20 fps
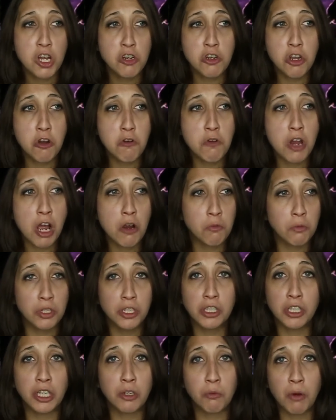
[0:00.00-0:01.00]
No, not
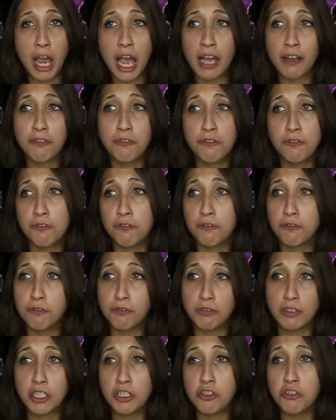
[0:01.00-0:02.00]
really.
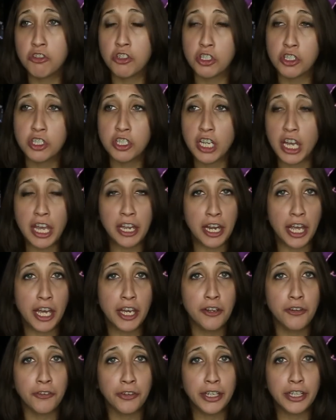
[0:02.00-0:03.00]
Raph is just an
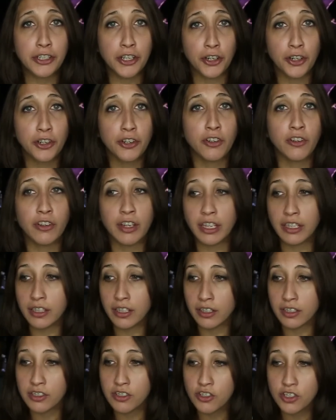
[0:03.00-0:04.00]
angry turtle, and
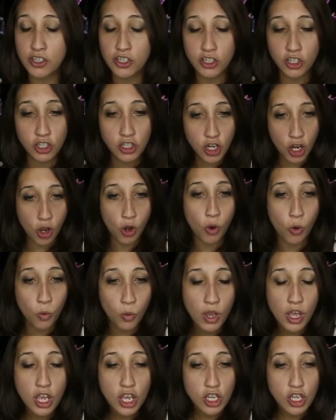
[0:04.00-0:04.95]
there's just no